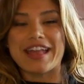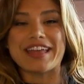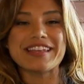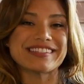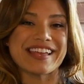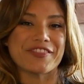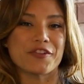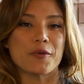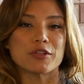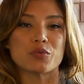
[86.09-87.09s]
It is said that
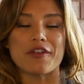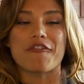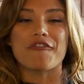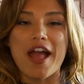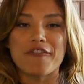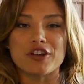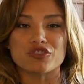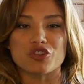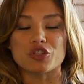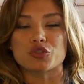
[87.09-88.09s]
there are between
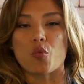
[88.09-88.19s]
500